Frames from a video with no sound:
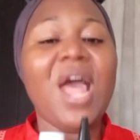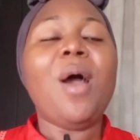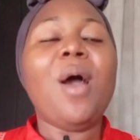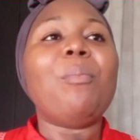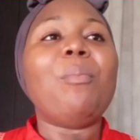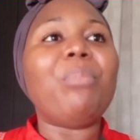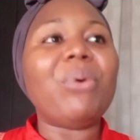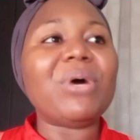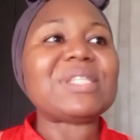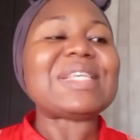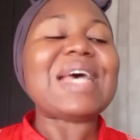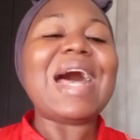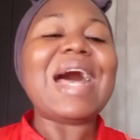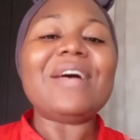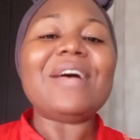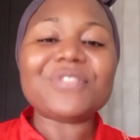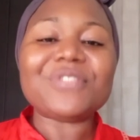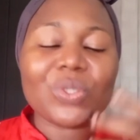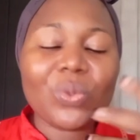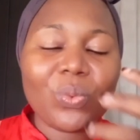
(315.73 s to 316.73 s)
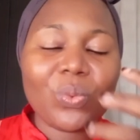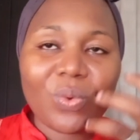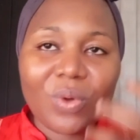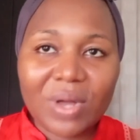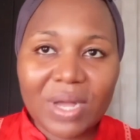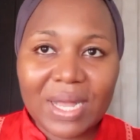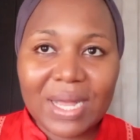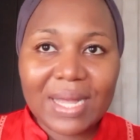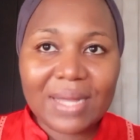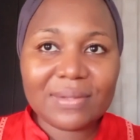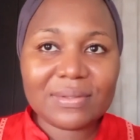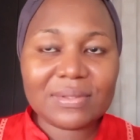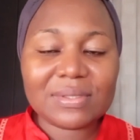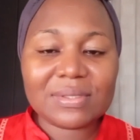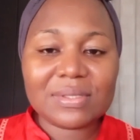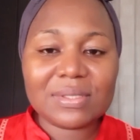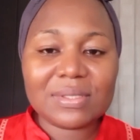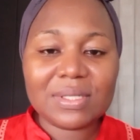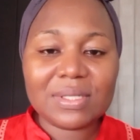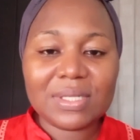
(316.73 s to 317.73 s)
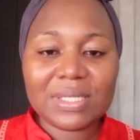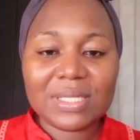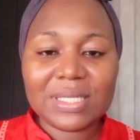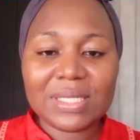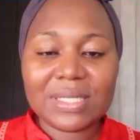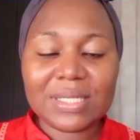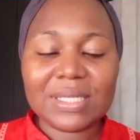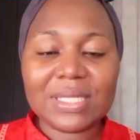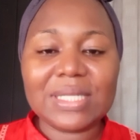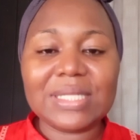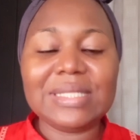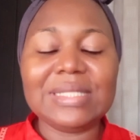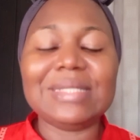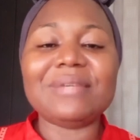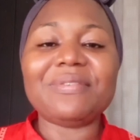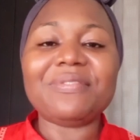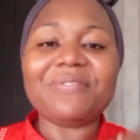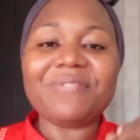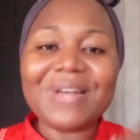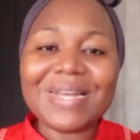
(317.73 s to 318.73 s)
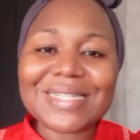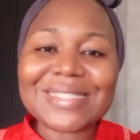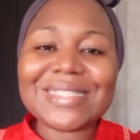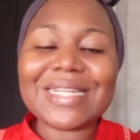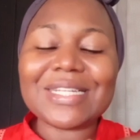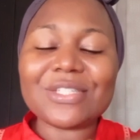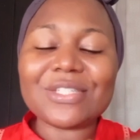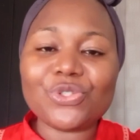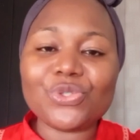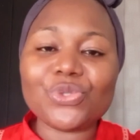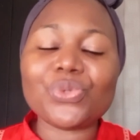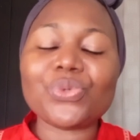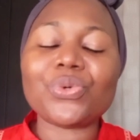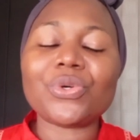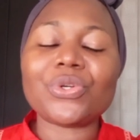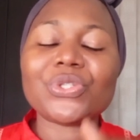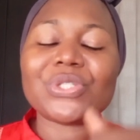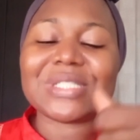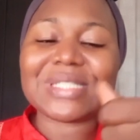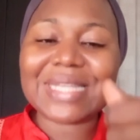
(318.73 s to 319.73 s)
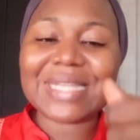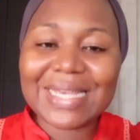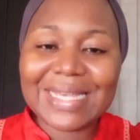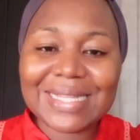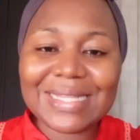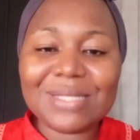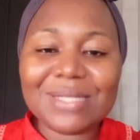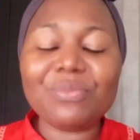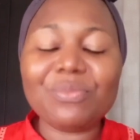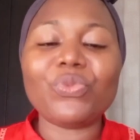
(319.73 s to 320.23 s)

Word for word: But after workouts, the fact that your skin